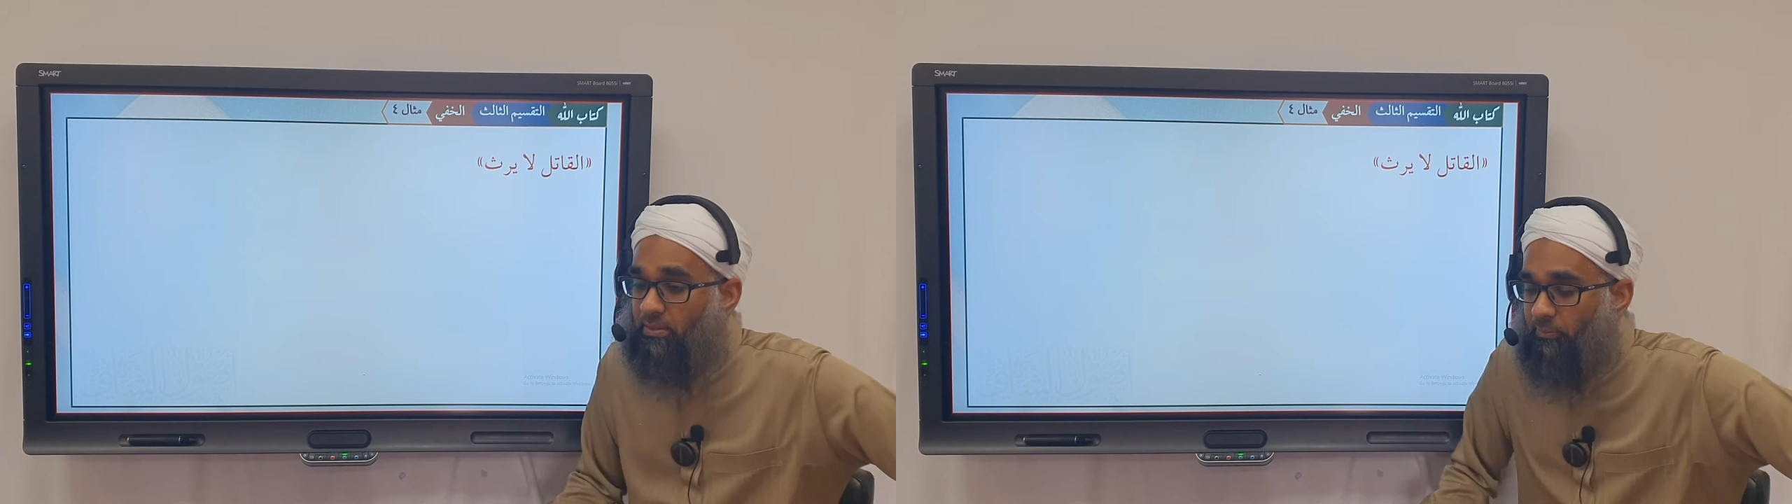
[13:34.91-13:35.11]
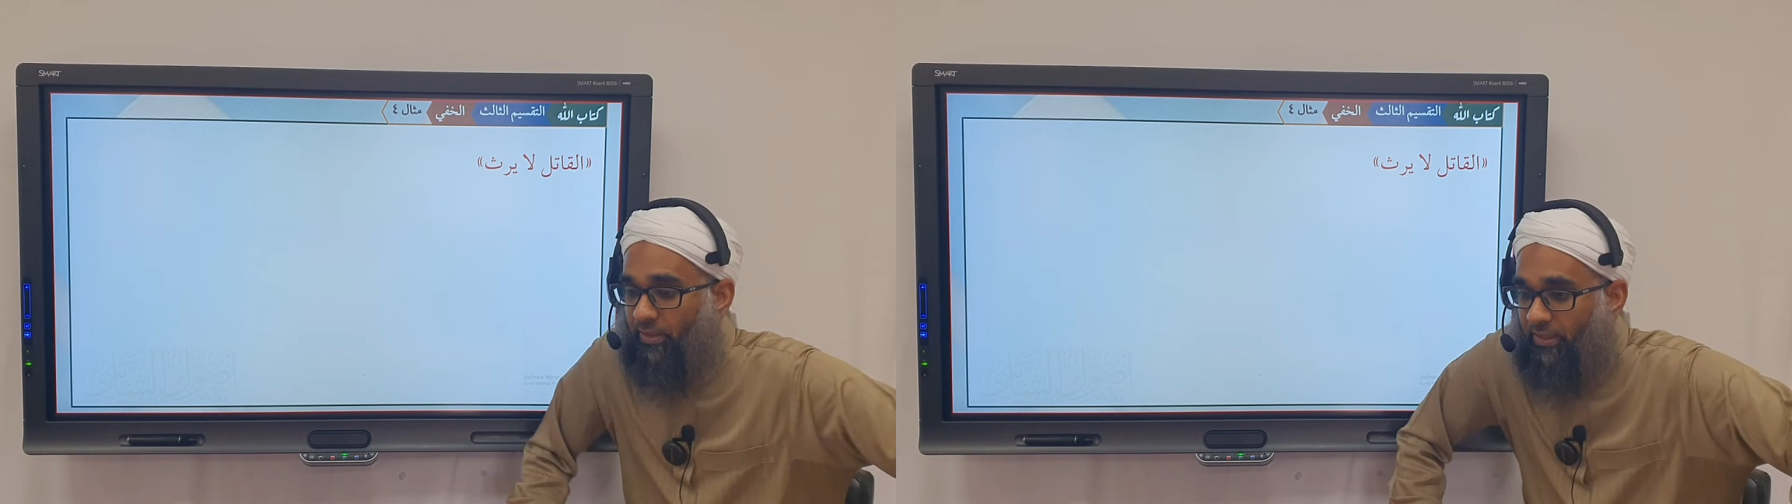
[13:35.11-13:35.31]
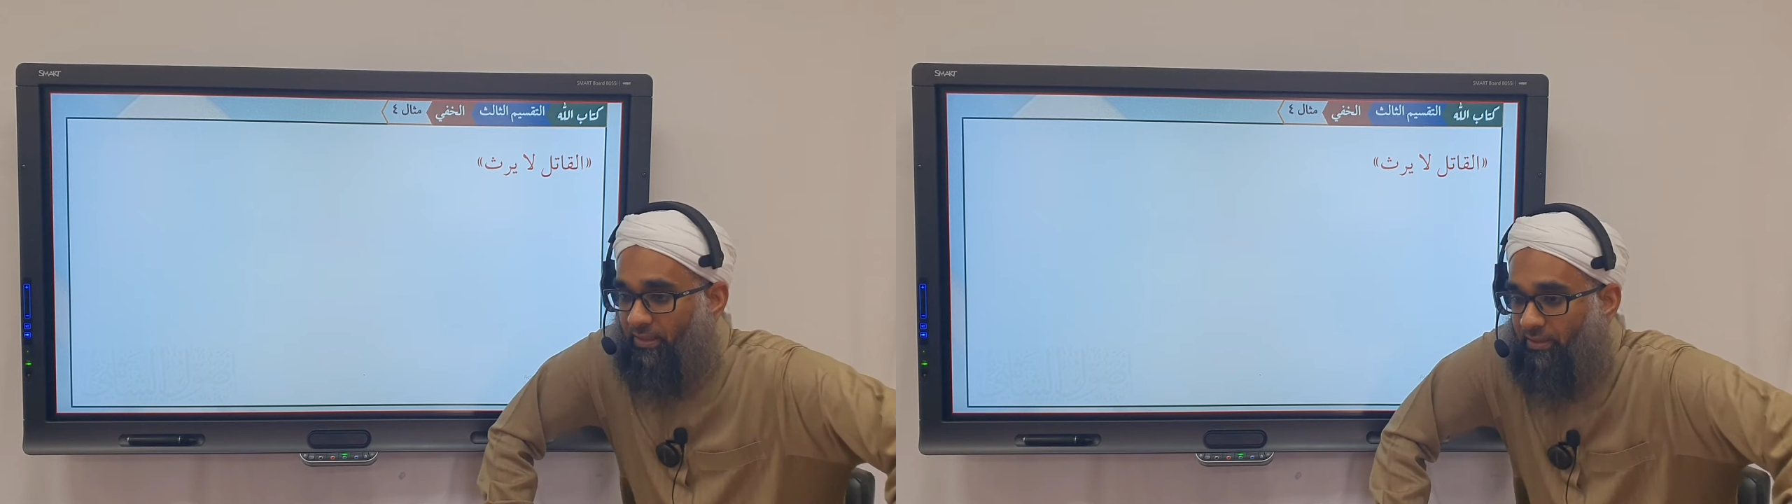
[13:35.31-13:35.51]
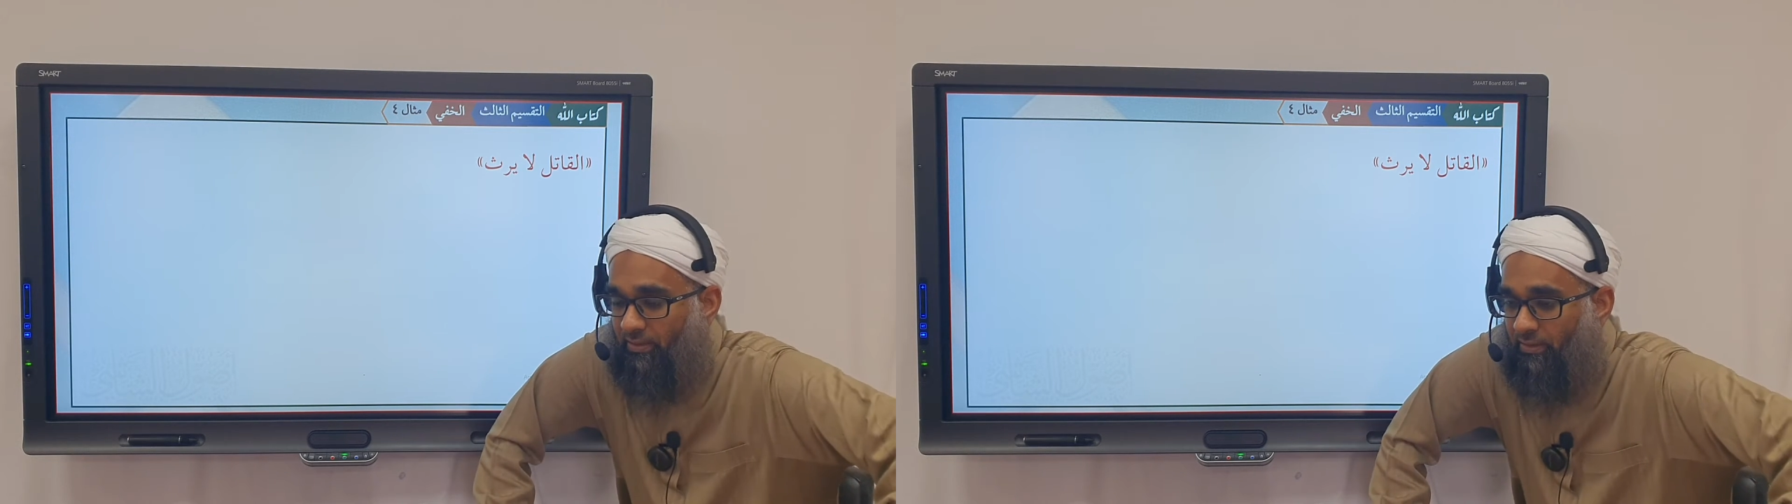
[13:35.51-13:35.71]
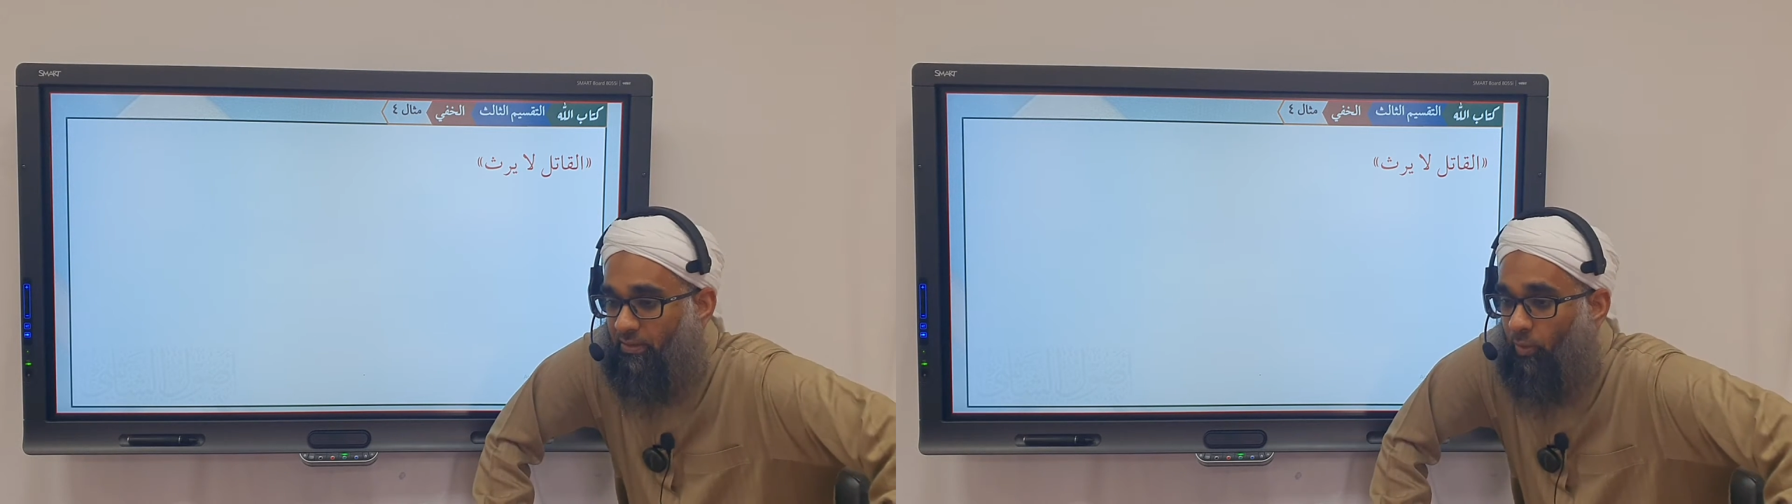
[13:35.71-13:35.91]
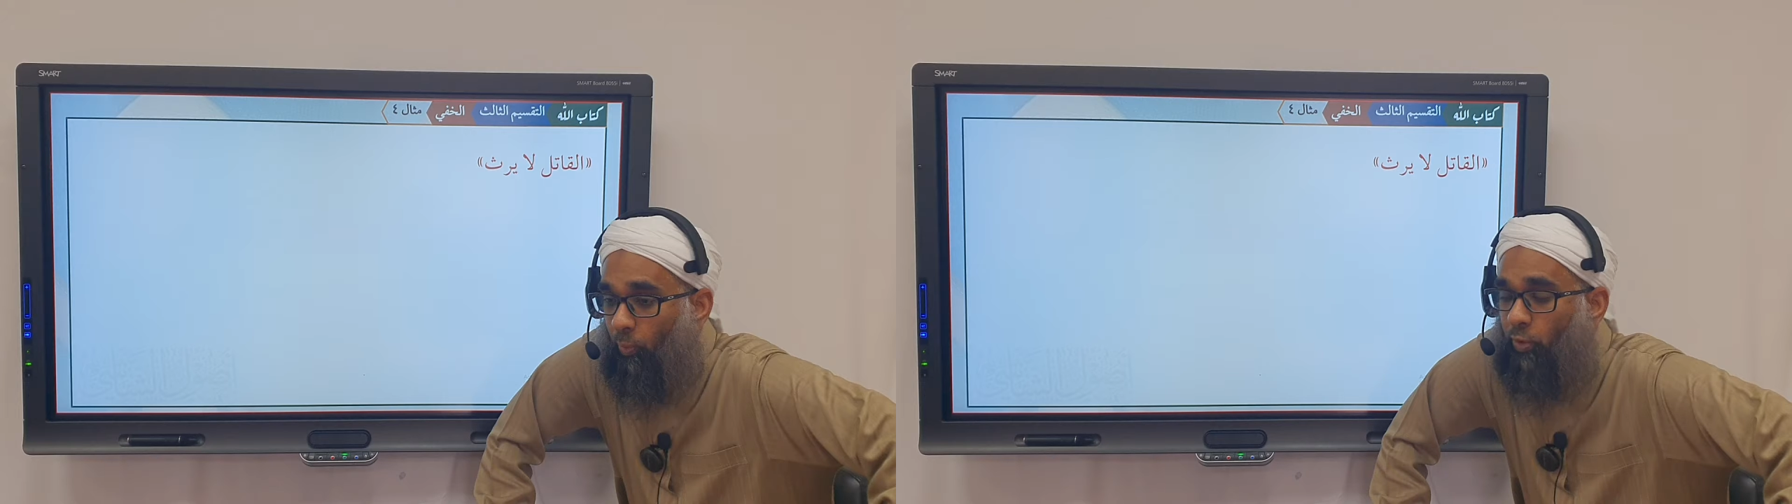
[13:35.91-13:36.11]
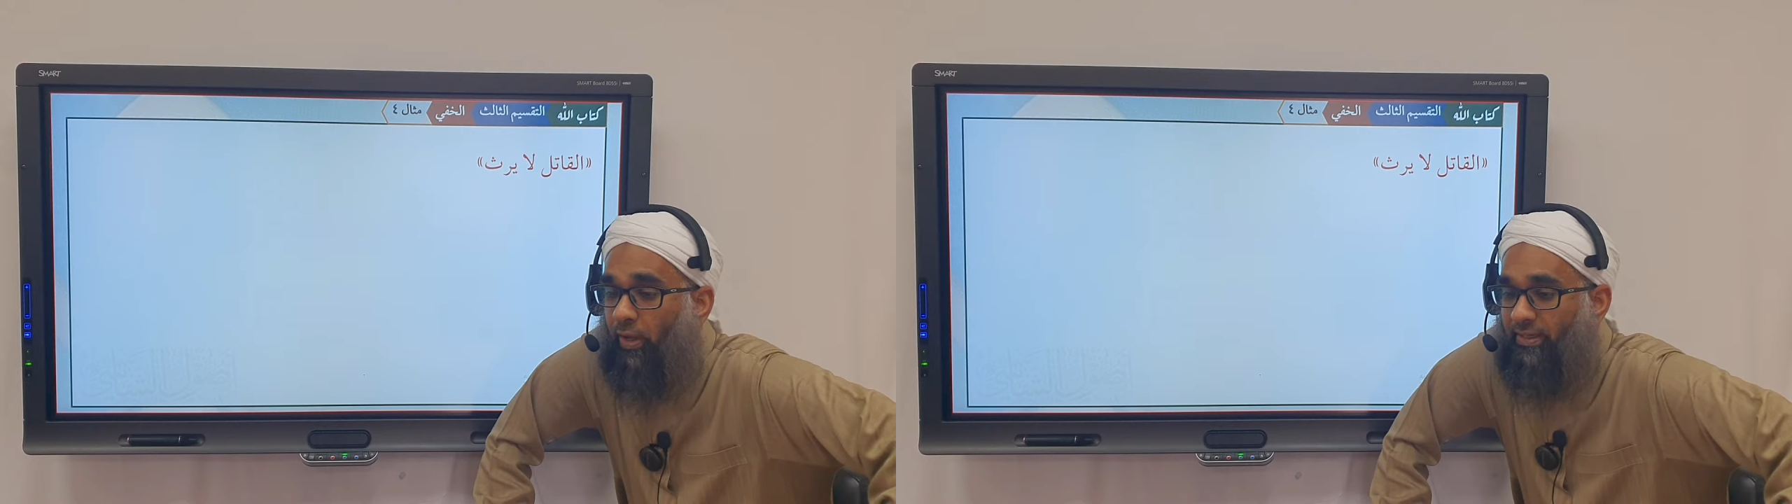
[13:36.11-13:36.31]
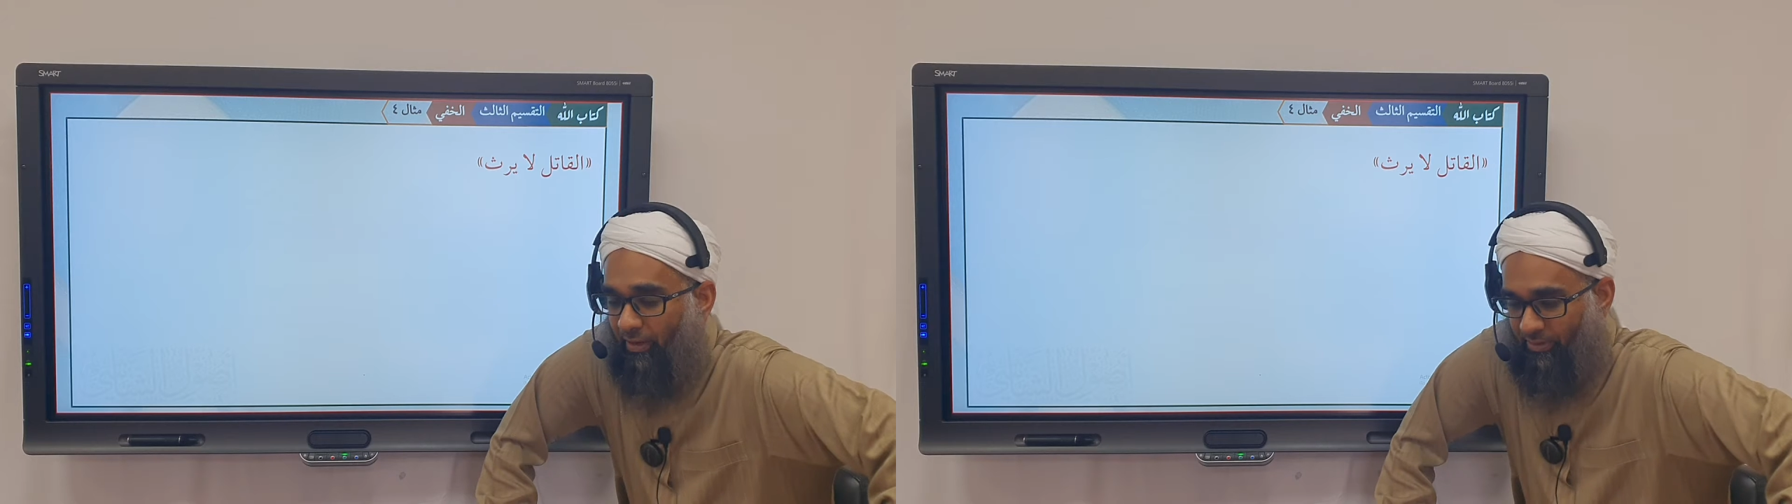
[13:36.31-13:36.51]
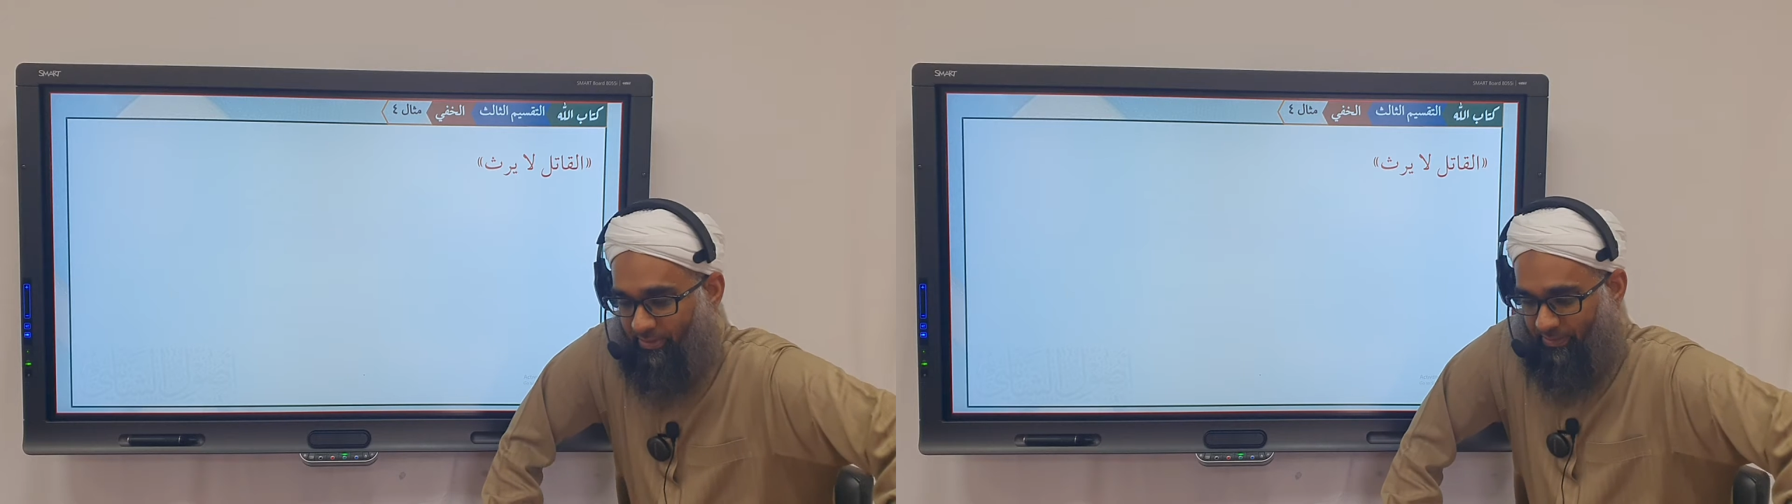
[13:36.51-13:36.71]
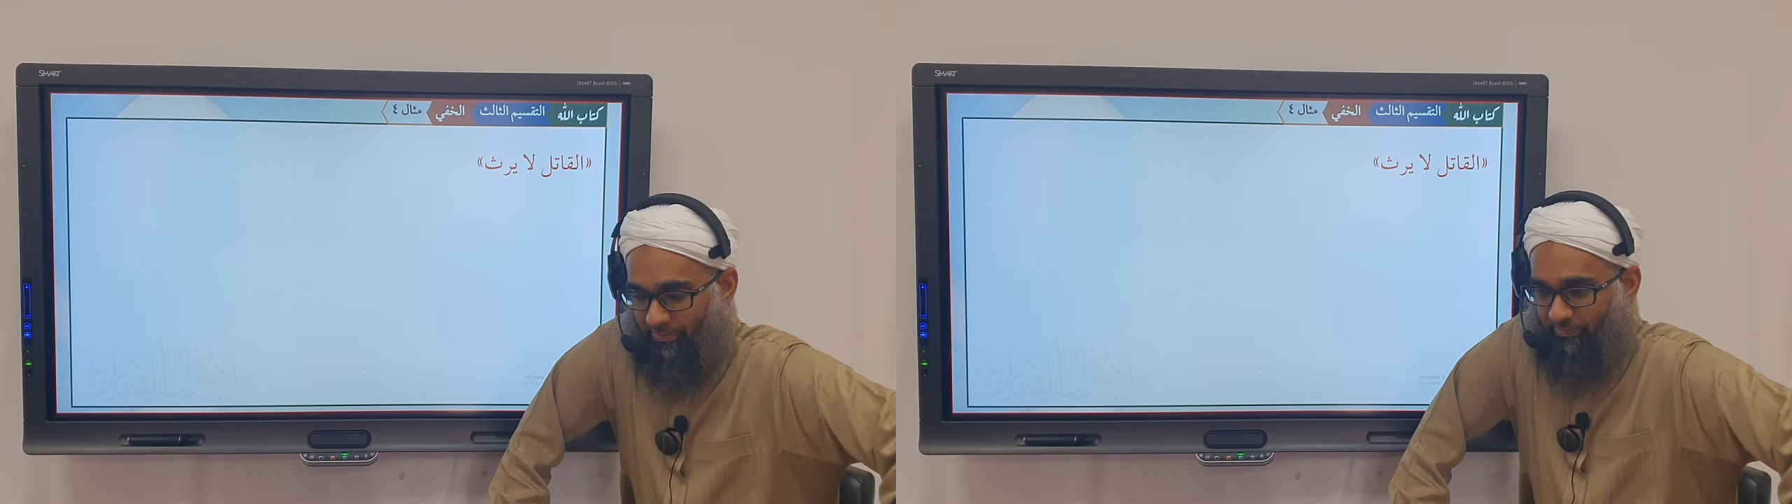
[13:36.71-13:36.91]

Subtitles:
somebody will not inherit.